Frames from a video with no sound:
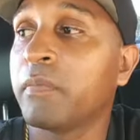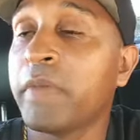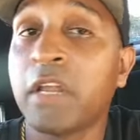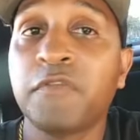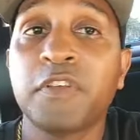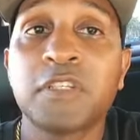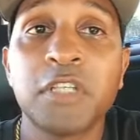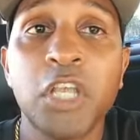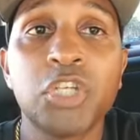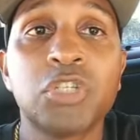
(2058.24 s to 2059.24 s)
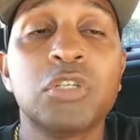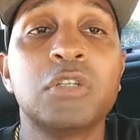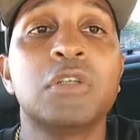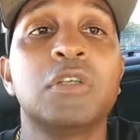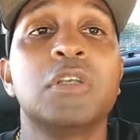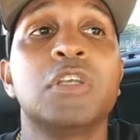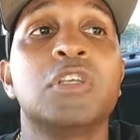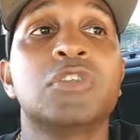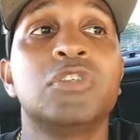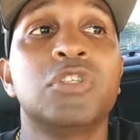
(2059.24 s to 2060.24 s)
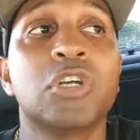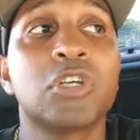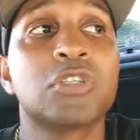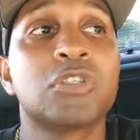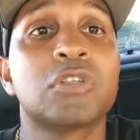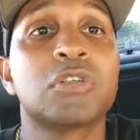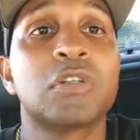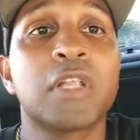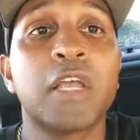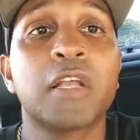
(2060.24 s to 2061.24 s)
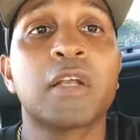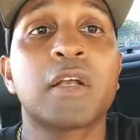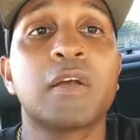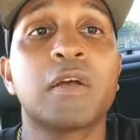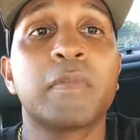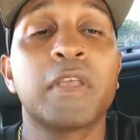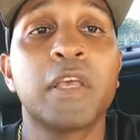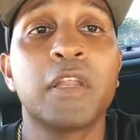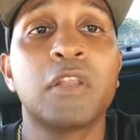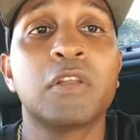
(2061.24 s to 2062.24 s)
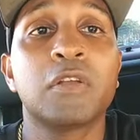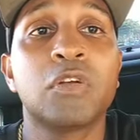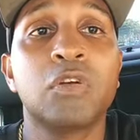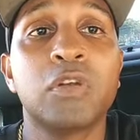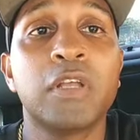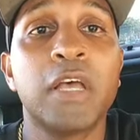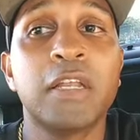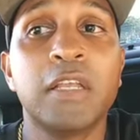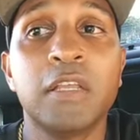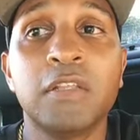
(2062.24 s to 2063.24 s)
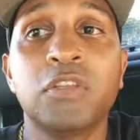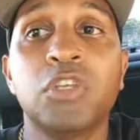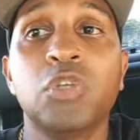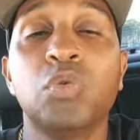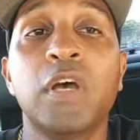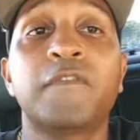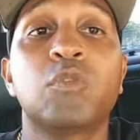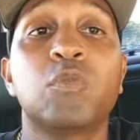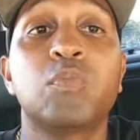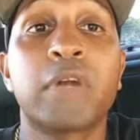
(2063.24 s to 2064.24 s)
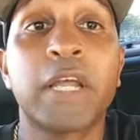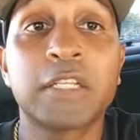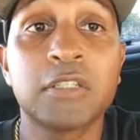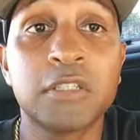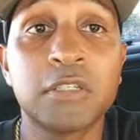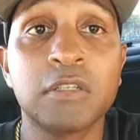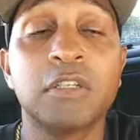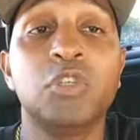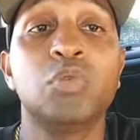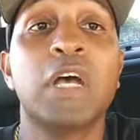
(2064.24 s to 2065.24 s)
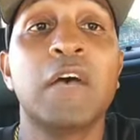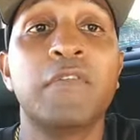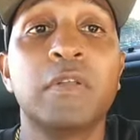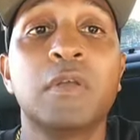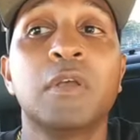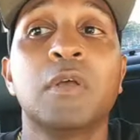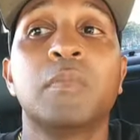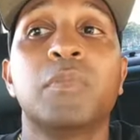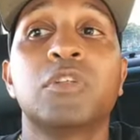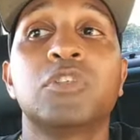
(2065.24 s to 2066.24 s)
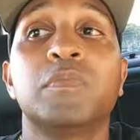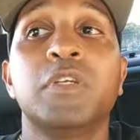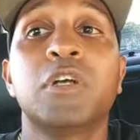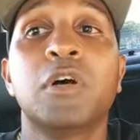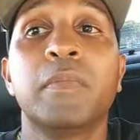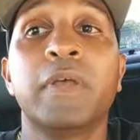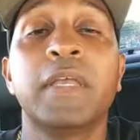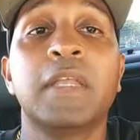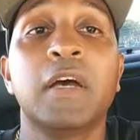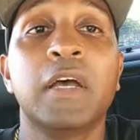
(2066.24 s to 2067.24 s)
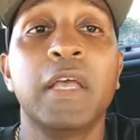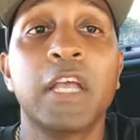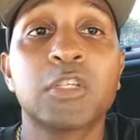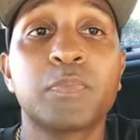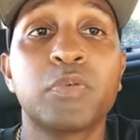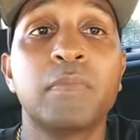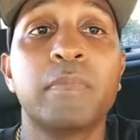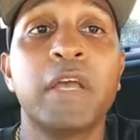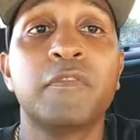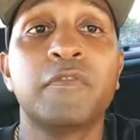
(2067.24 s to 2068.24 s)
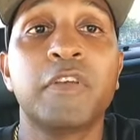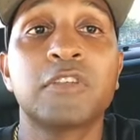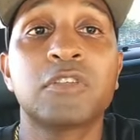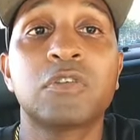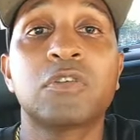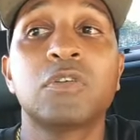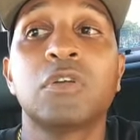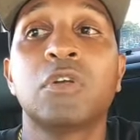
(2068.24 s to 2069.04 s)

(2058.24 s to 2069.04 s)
manifestation is just like getting good at anything. You have to practice it. You have it, but to become an expert manifester